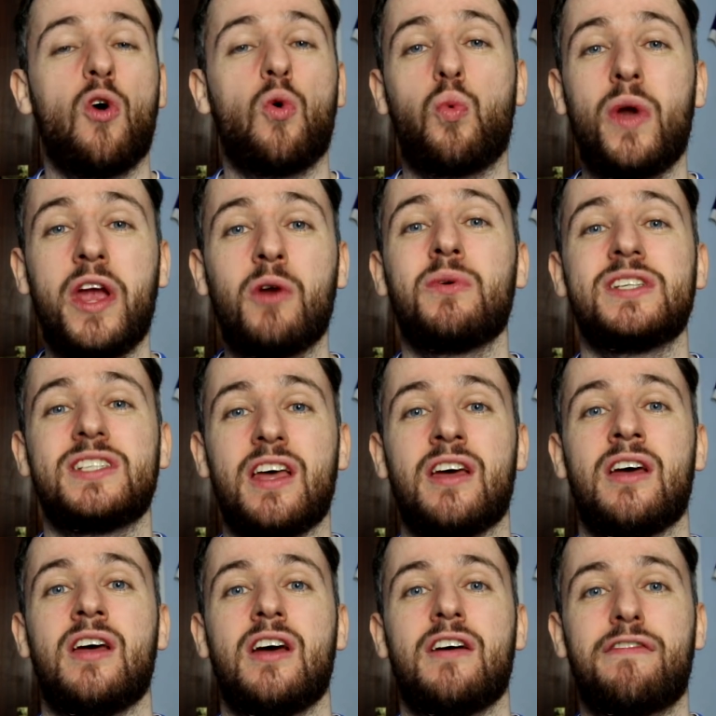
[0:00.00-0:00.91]
Where was
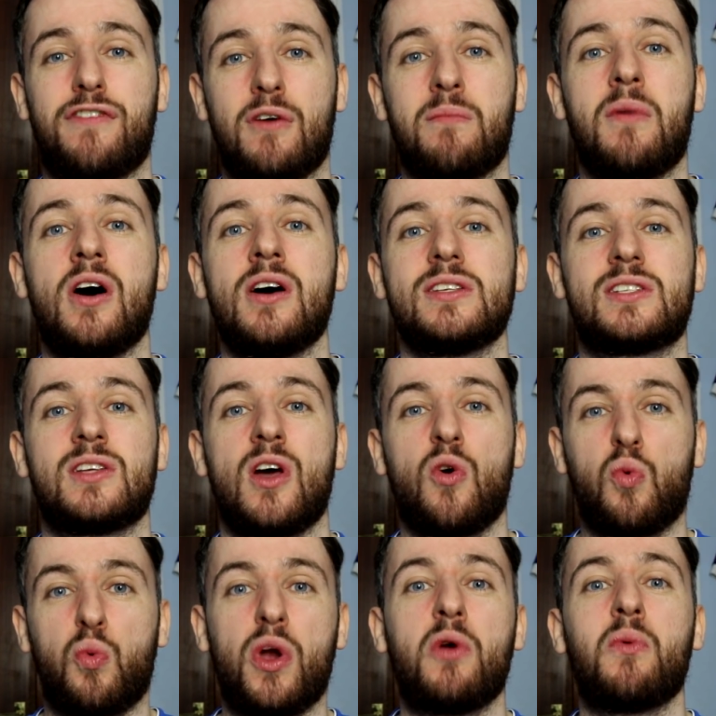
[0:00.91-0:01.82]
it from us?
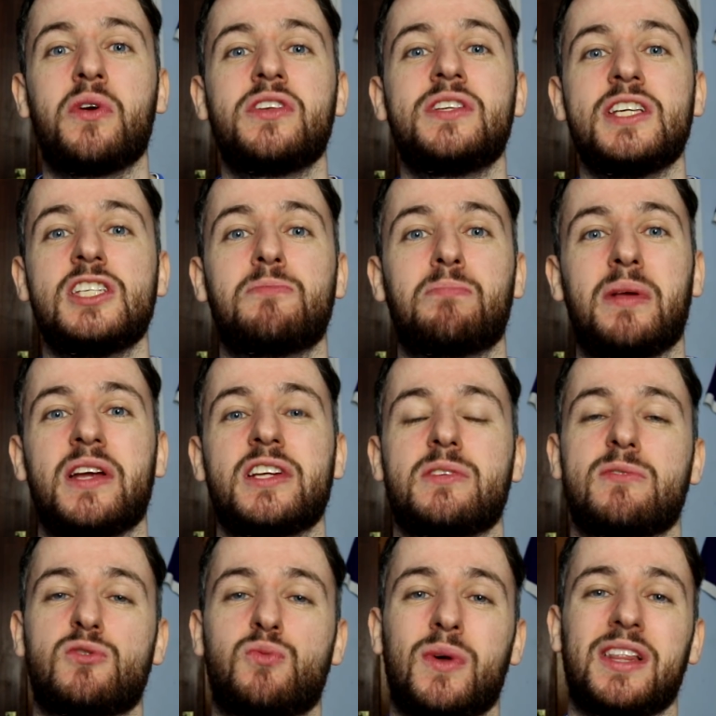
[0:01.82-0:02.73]
Where was these players
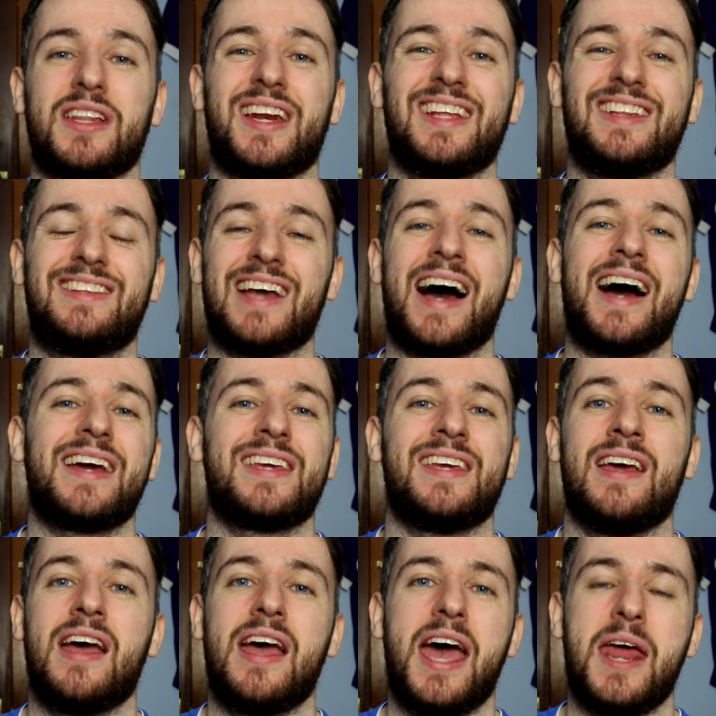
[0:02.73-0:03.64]
that was willing to die
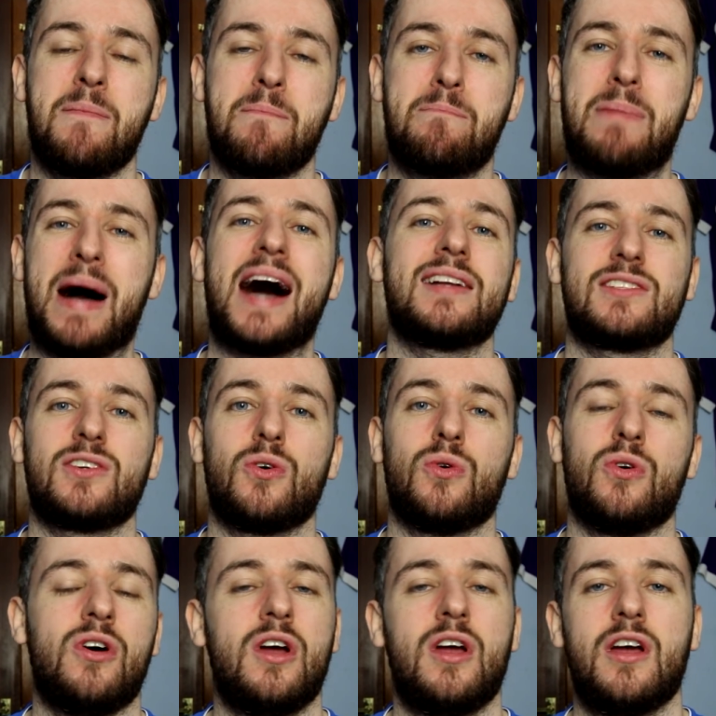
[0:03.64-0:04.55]
and
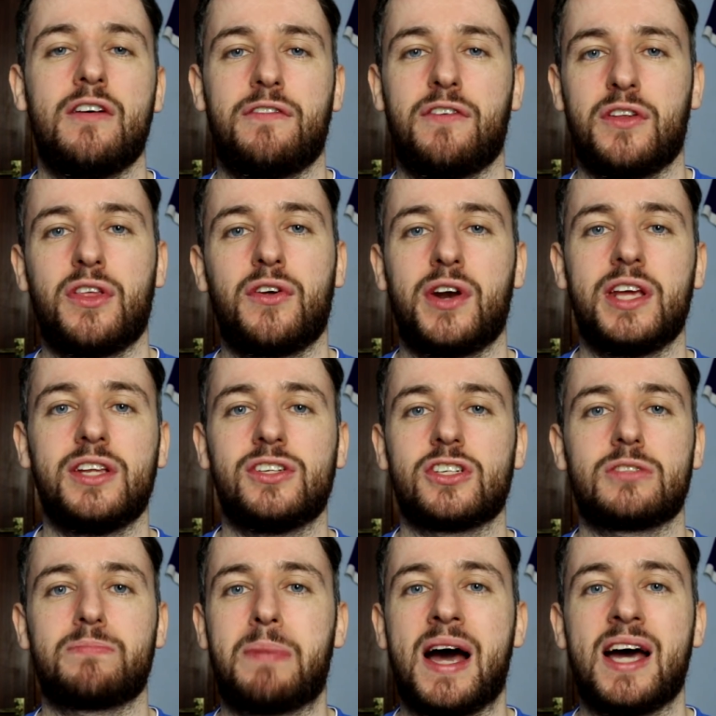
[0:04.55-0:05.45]
battle for the
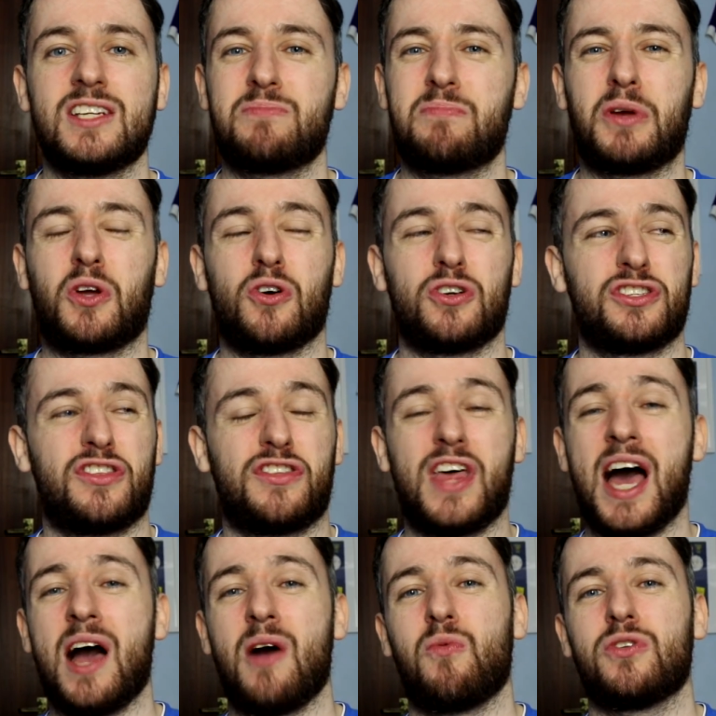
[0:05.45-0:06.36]
Rangers badge because
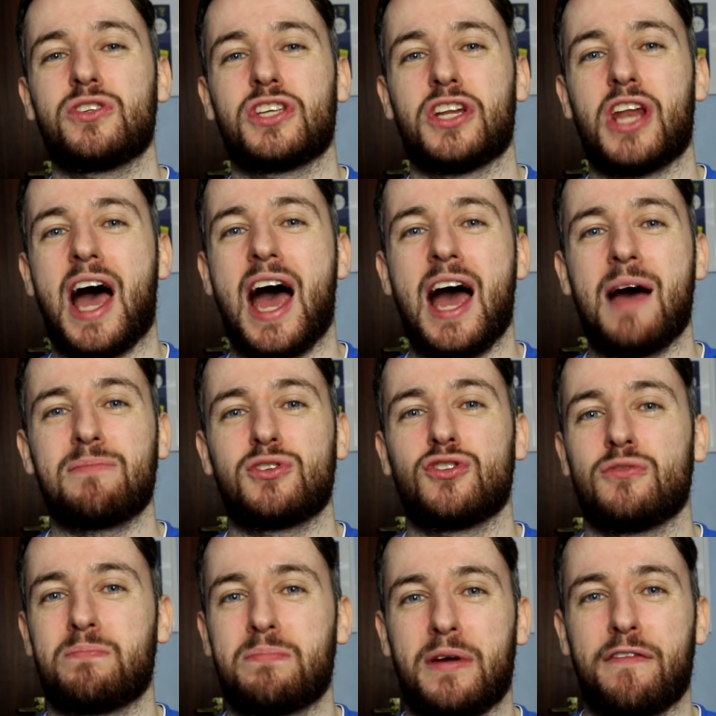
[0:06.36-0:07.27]
that was an
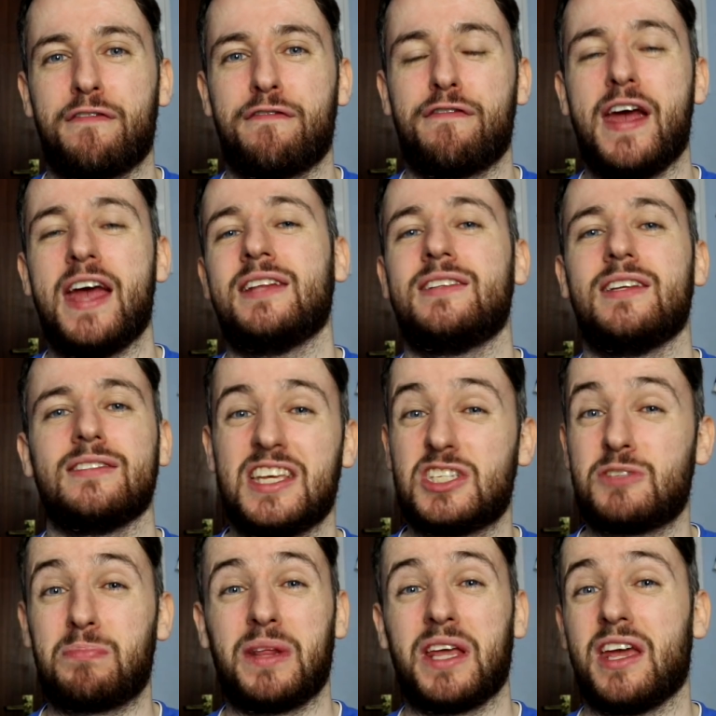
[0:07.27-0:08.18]
absolute pathetic
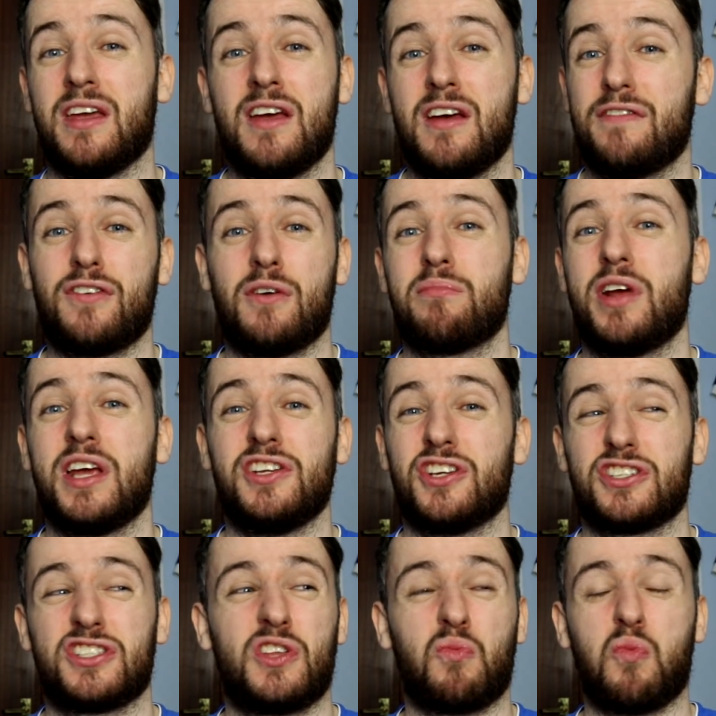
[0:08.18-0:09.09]
display from
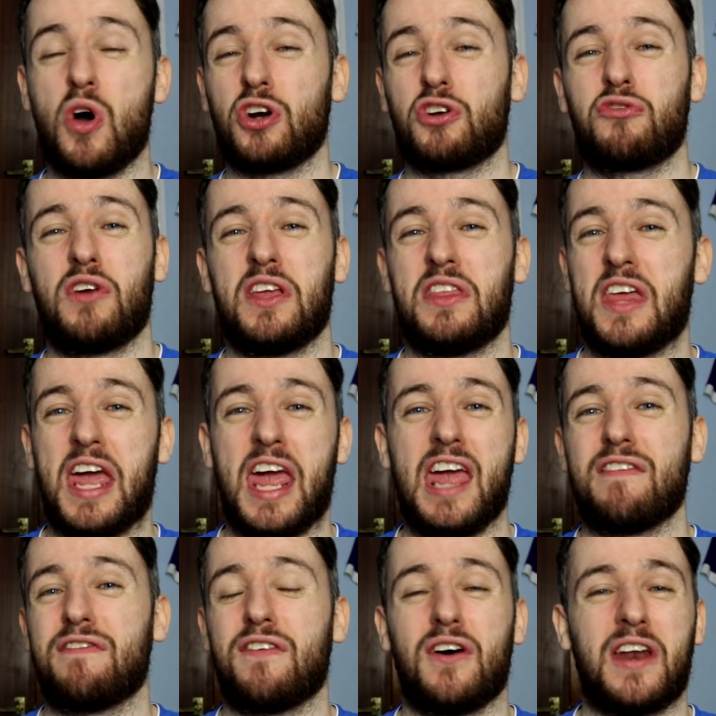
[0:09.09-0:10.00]
Rangers. The work rate, the
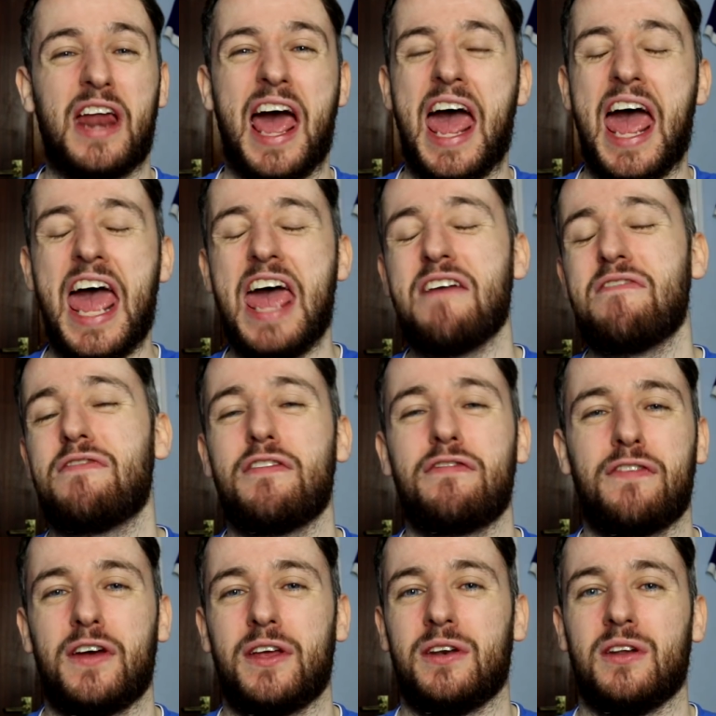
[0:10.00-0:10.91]
effort,
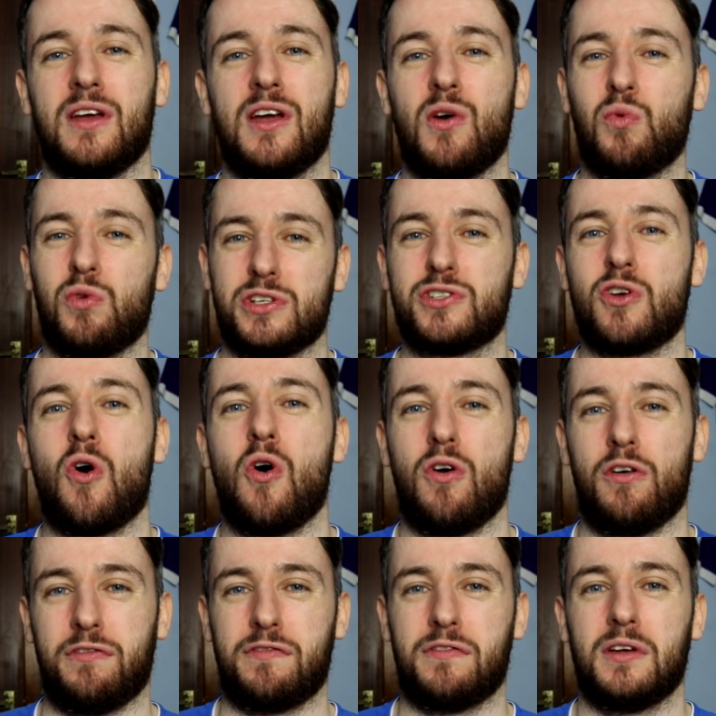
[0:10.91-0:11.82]
everything was
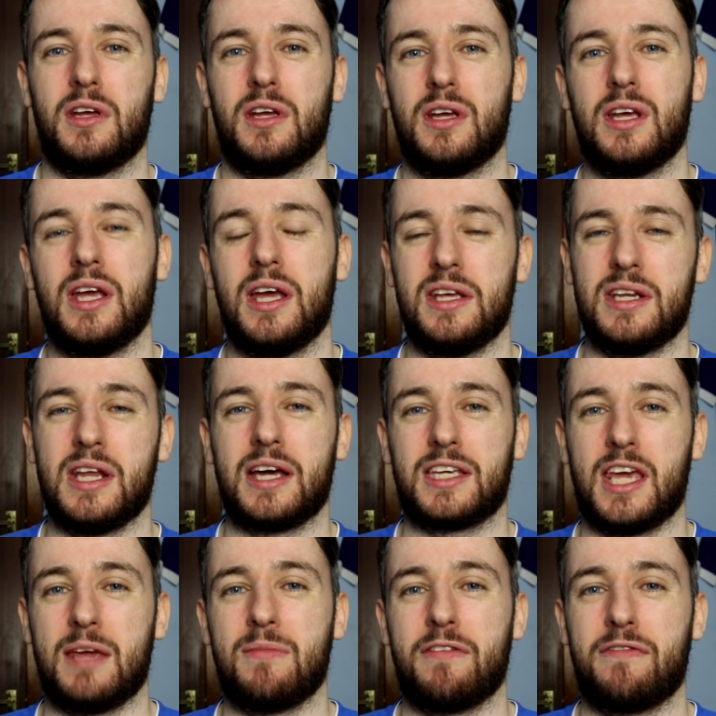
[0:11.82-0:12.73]
off in that
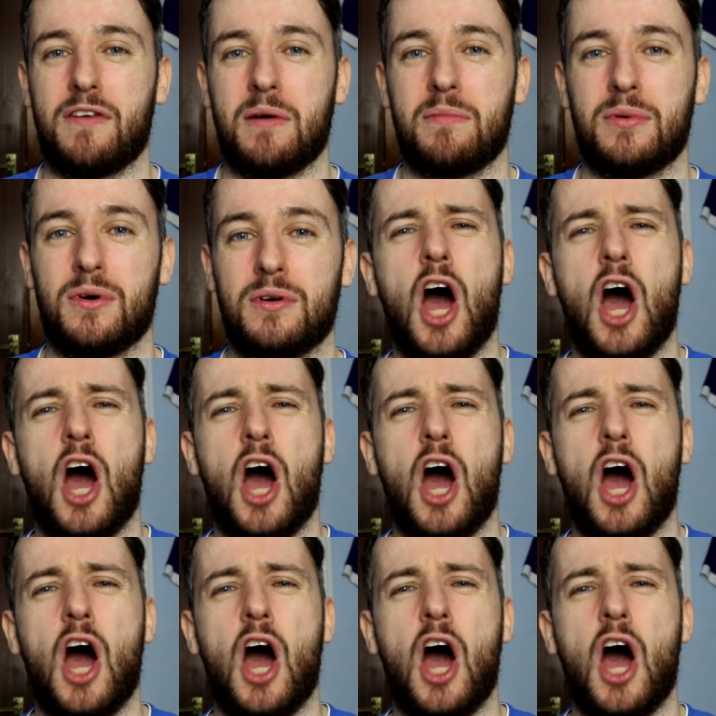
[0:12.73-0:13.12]
game of football.